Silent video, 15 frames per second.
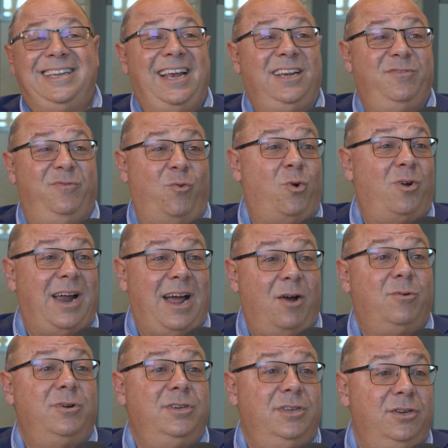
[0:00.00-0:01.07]
takes 4
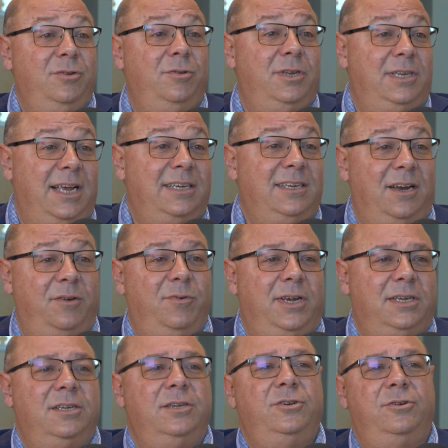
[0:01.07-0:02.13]
hours to do the test at
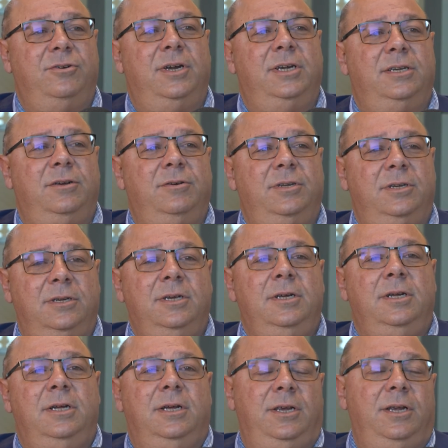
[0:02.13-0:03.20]
rest and stress, so it's
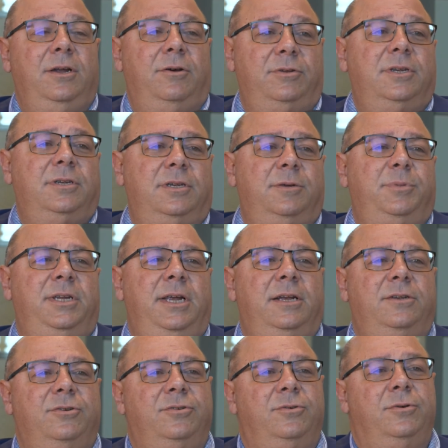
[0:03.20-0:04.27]
a
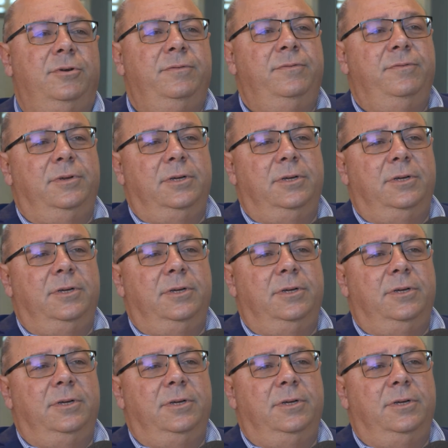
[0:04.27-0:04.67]
substantial sort of